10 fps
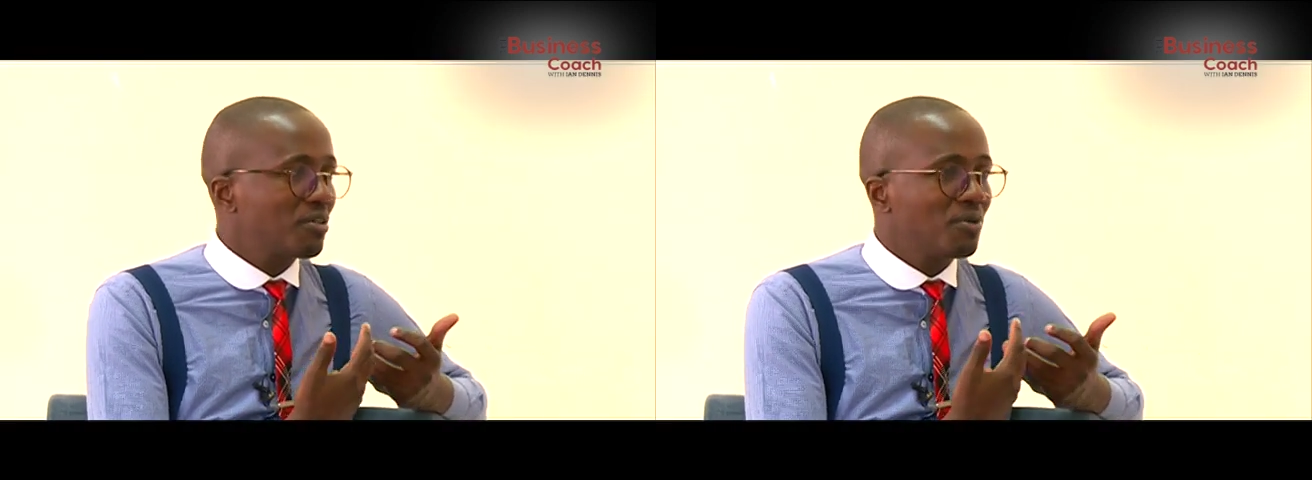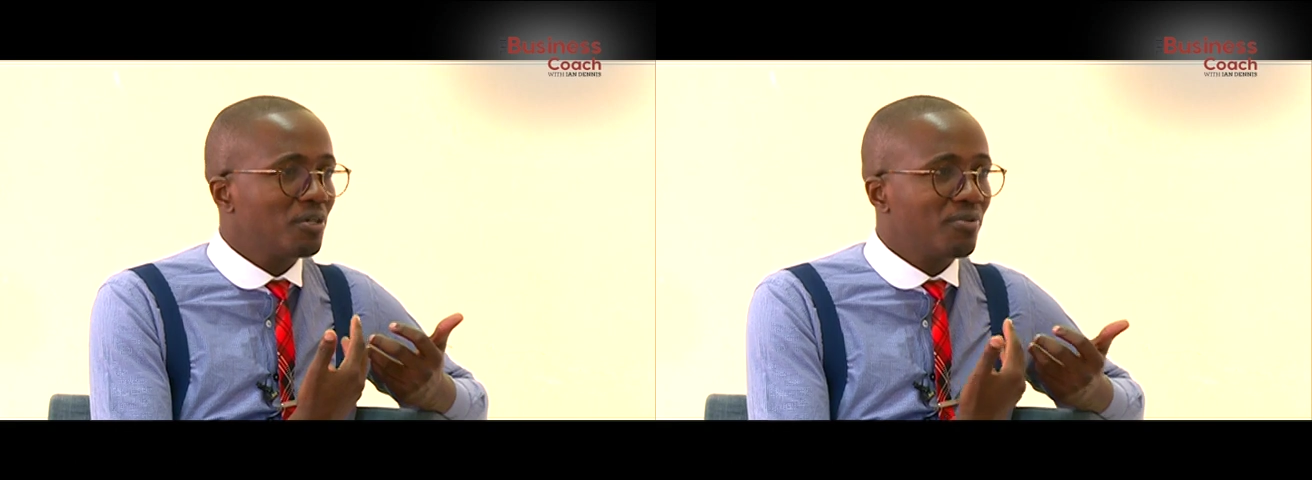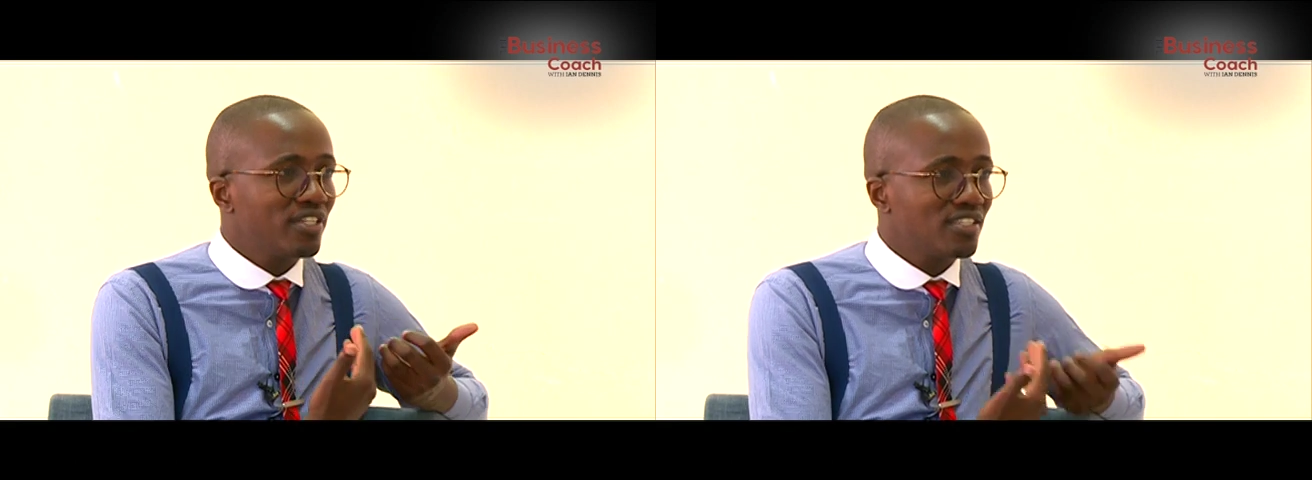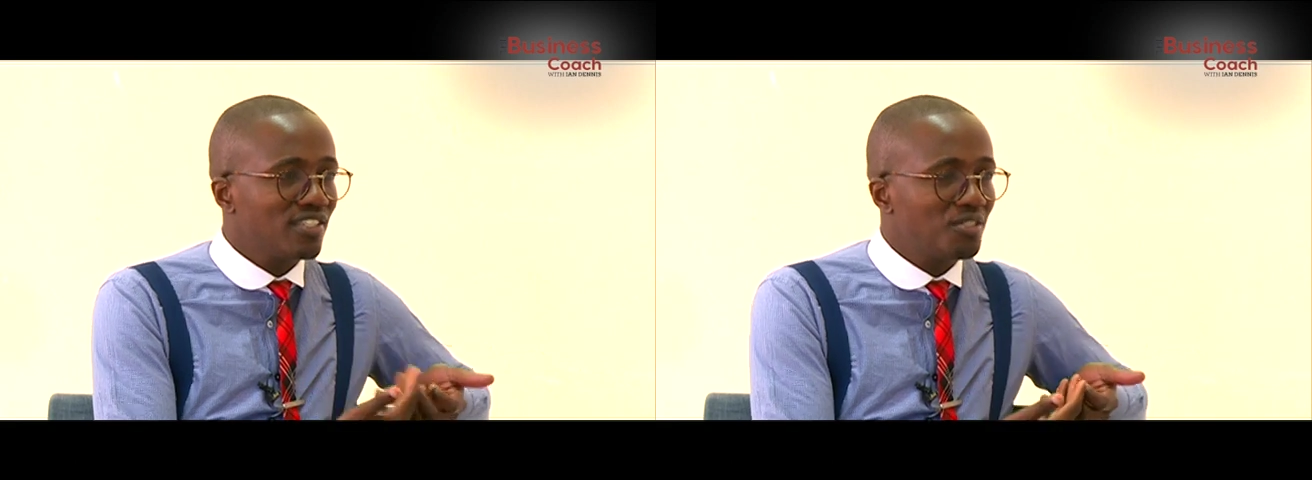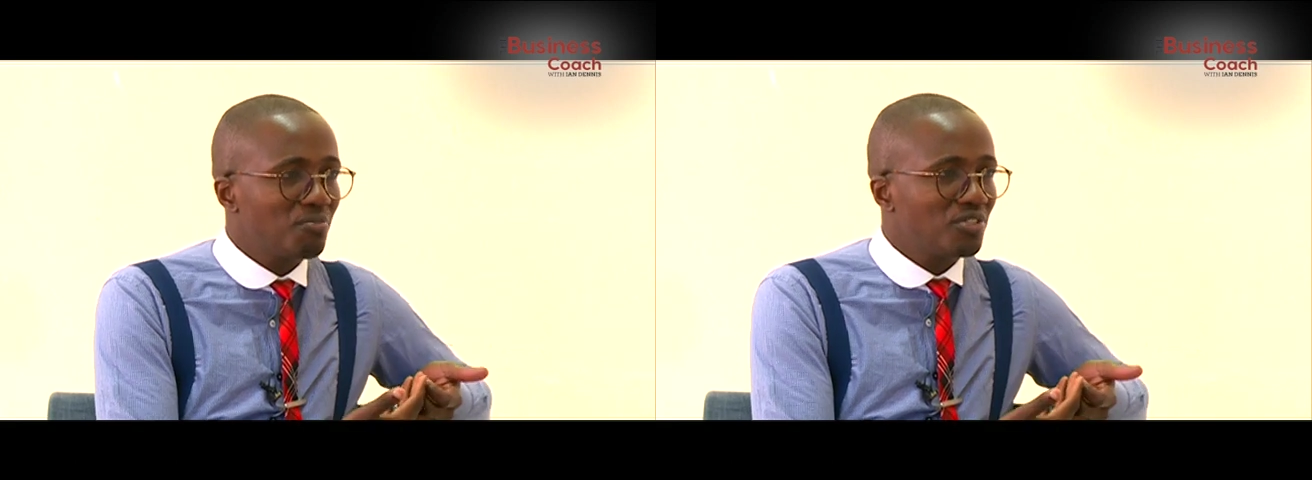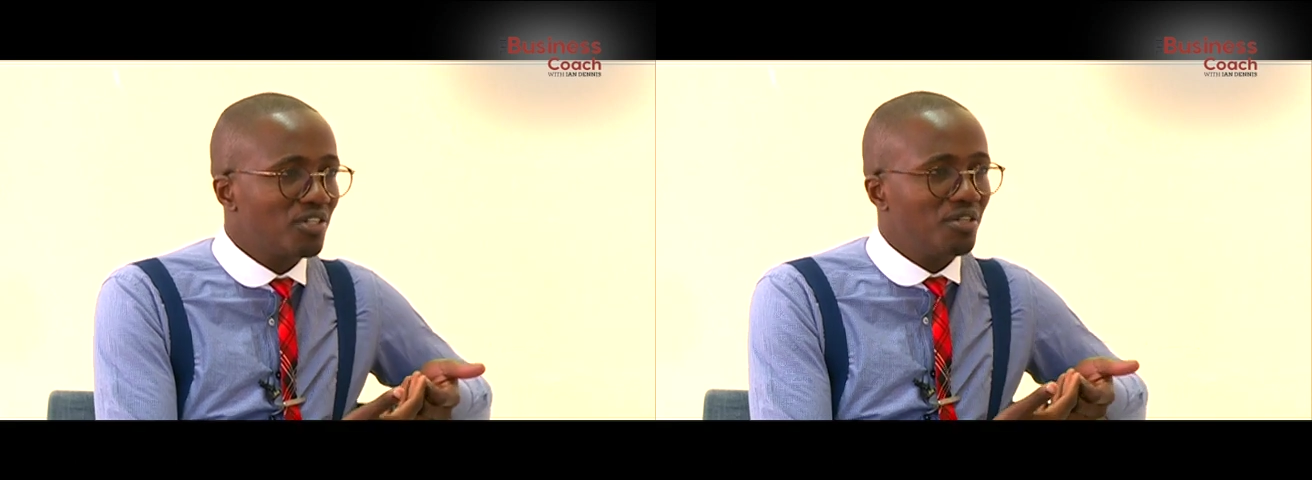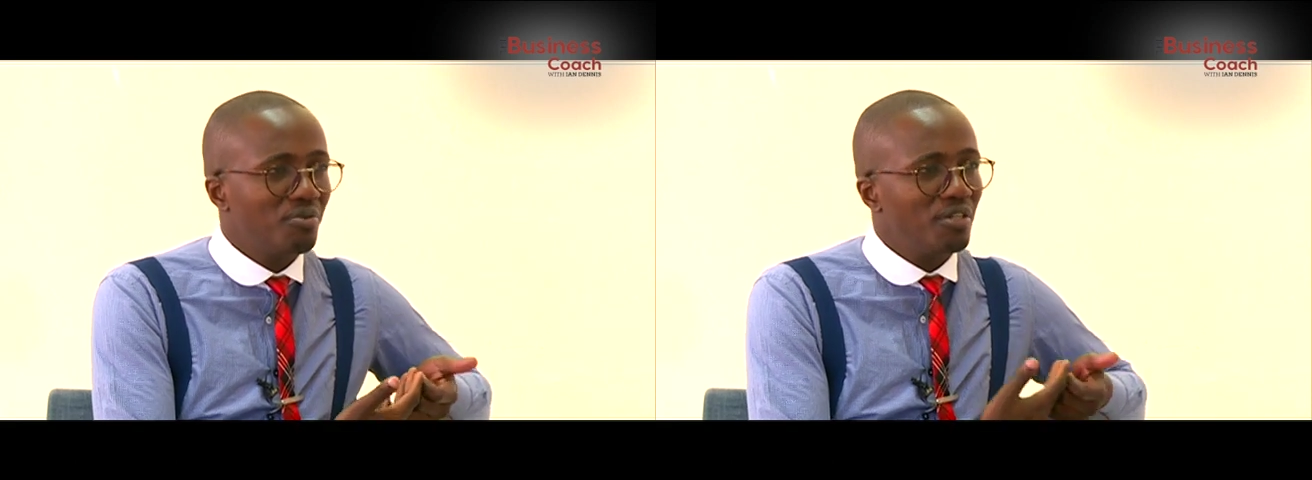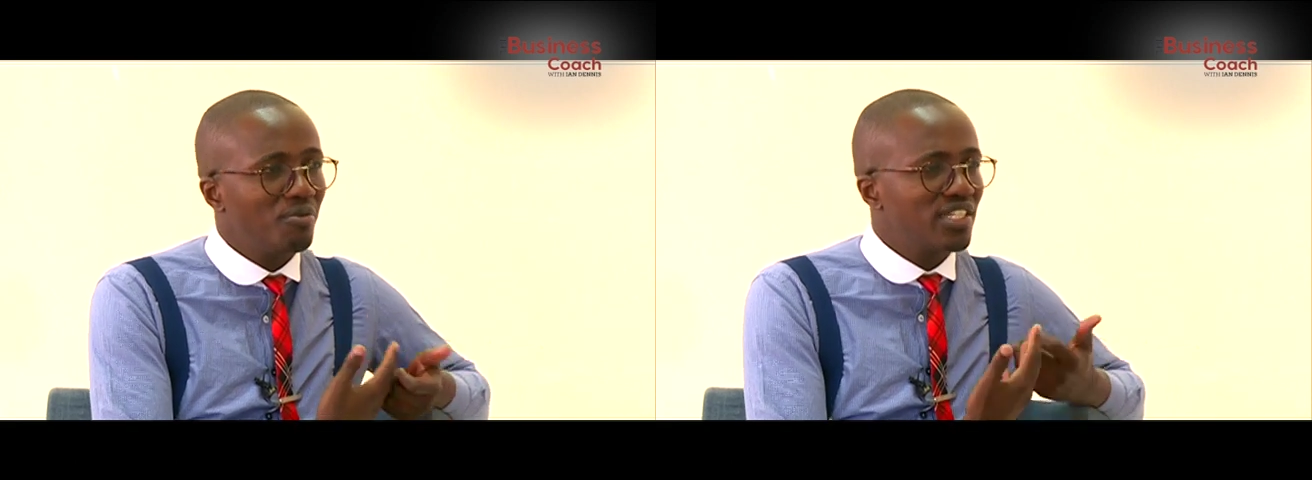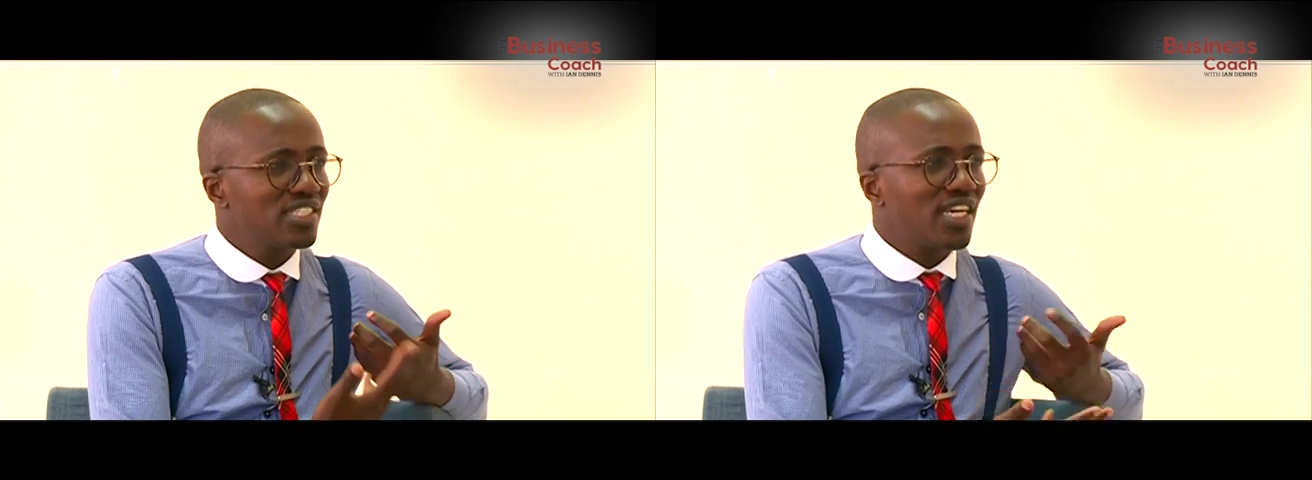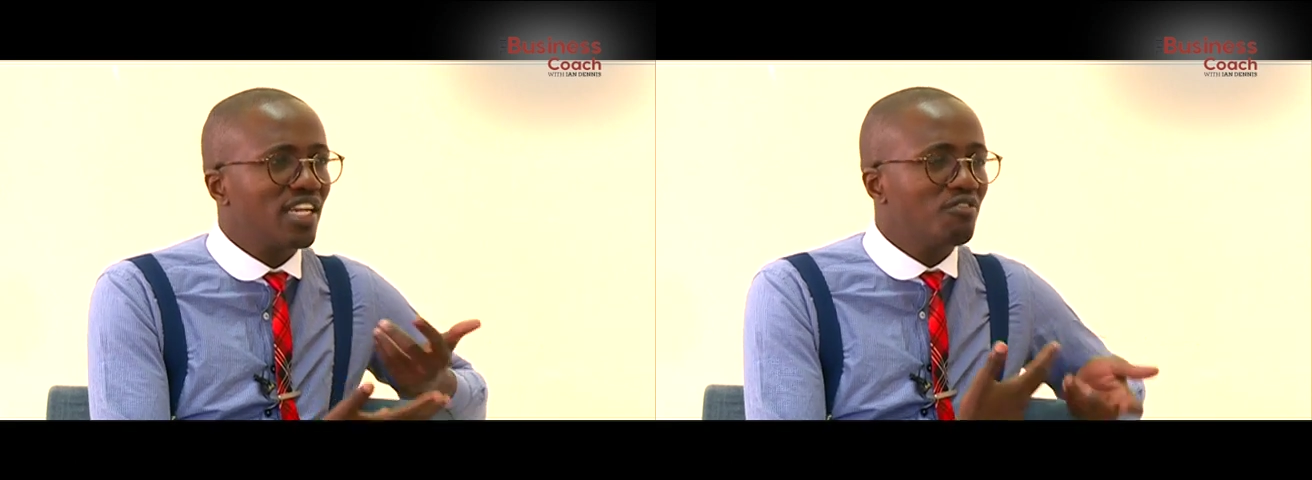I'm going to price it in this particular way? What
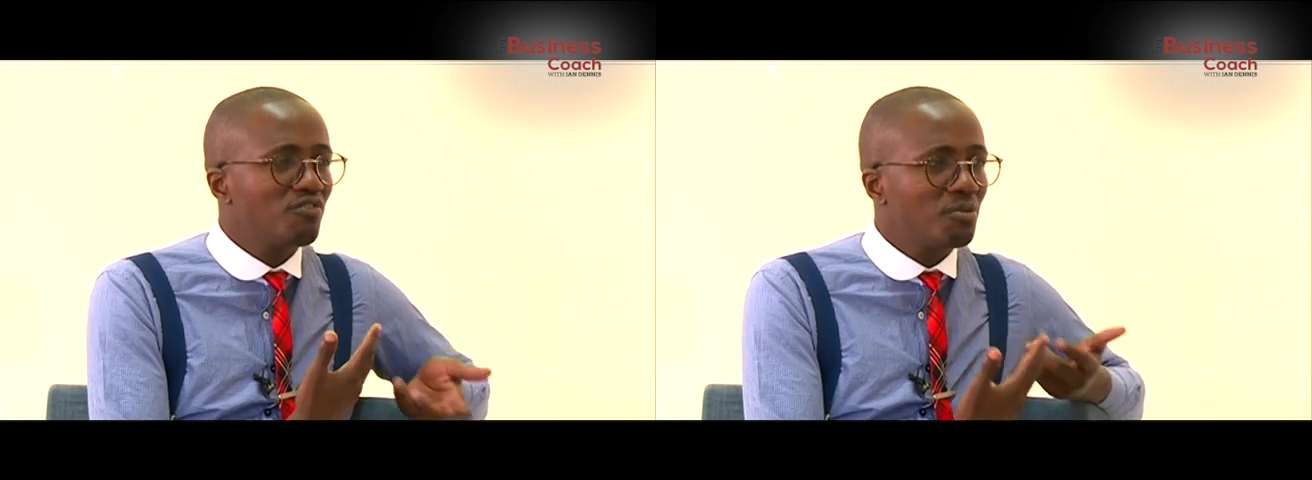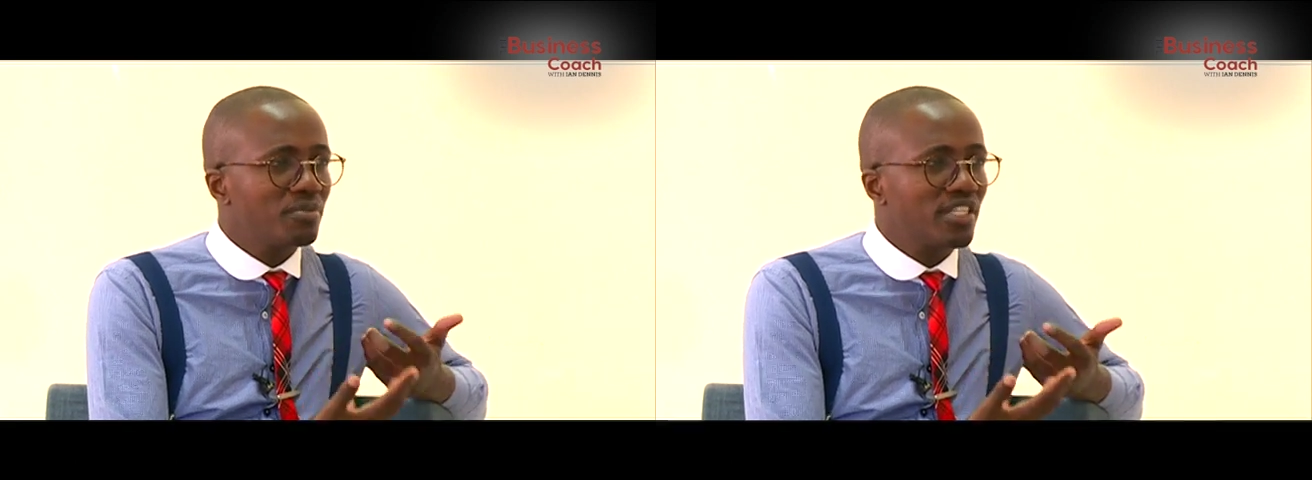exactly informs